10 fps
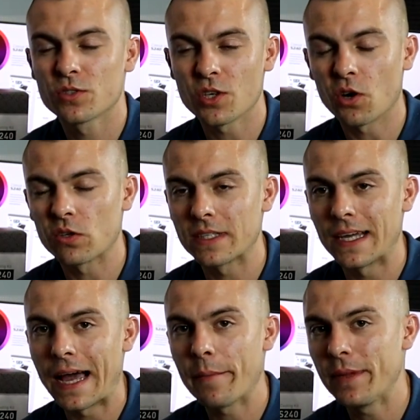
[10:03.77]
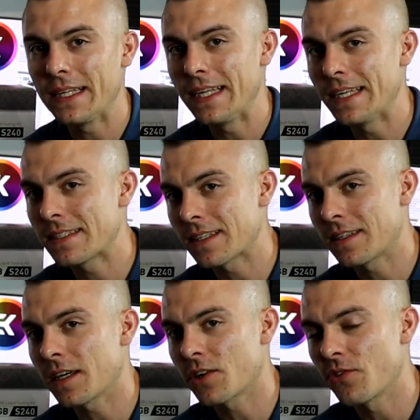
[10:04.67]
So, the, I mean, it's a
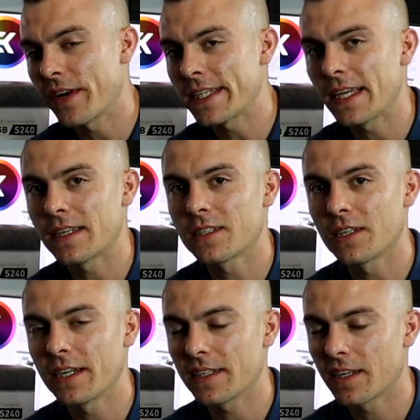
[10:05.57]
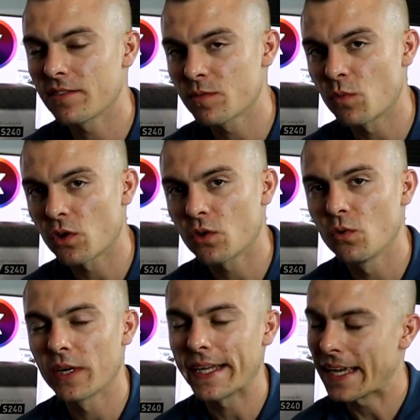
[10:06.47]
thicker radiator, it gives more
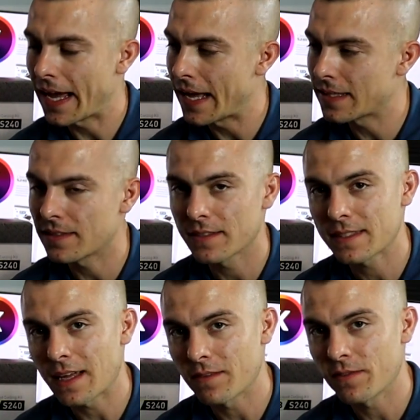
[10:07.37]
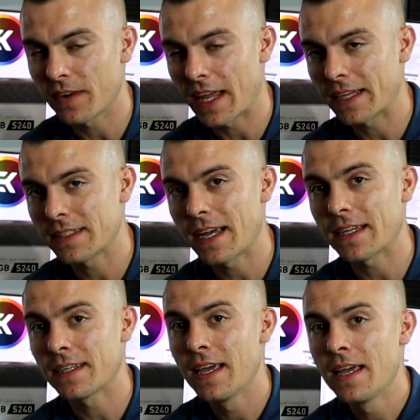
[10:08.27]
cooling and stuff like
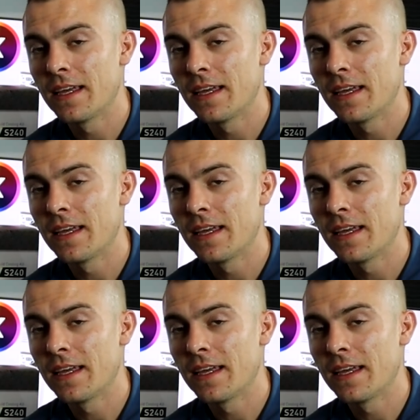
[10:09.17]
that.